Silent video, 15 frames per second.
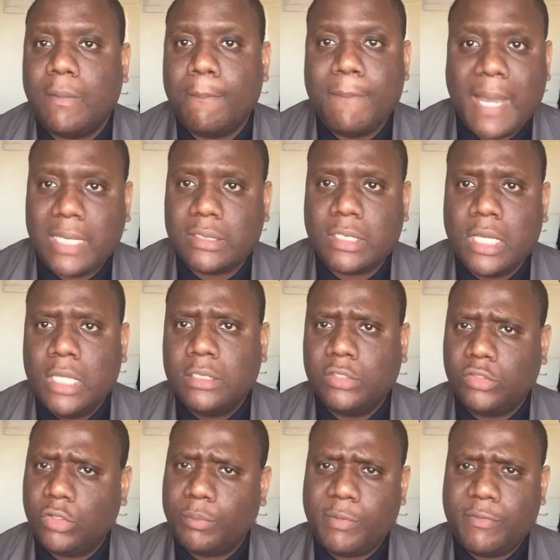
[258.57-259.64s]
But
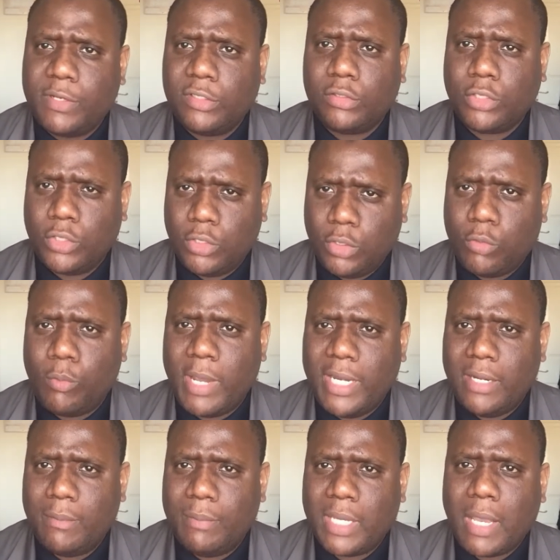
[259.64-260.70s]
this does not prevent Cooke
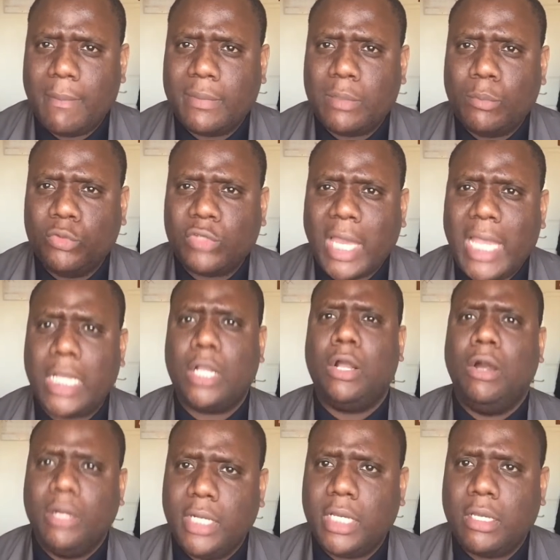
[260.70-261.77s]
Whelan becoming the most
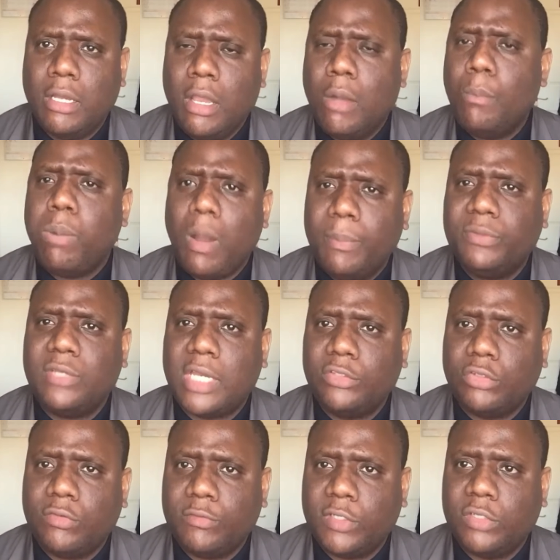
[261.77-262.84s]
iconic pop
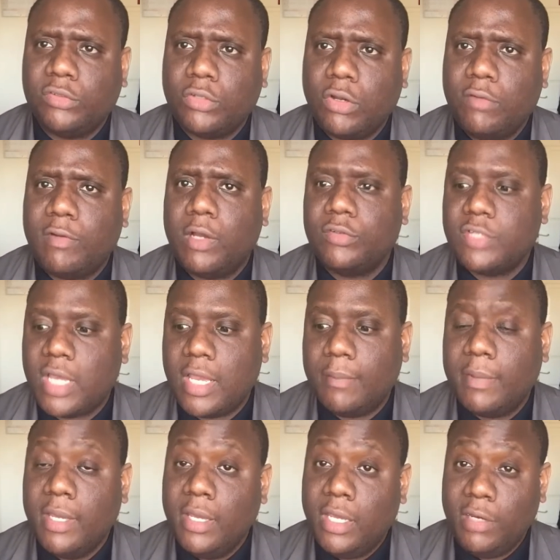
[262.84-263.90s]
saxophonist of our time.